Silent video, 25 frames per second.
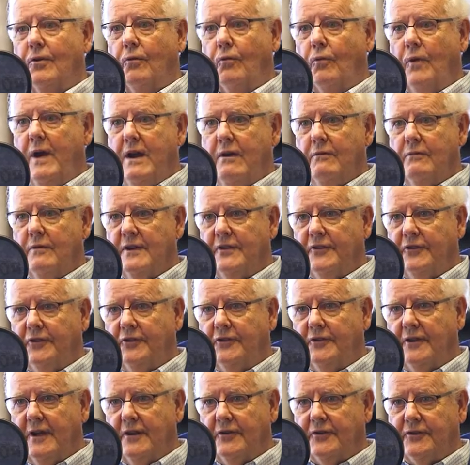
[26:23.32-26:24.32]
we
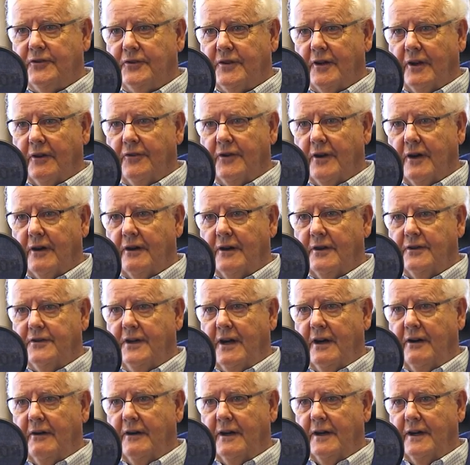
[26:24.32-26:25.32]
resist
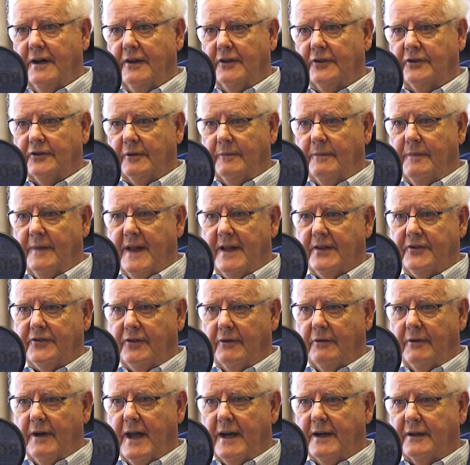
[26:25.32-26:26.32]
authoritarianism. That's
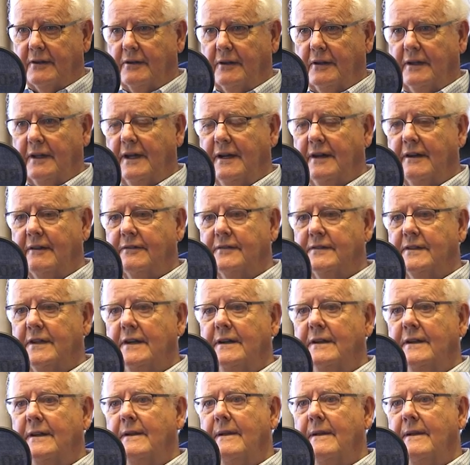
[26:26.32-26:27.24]
the radical left.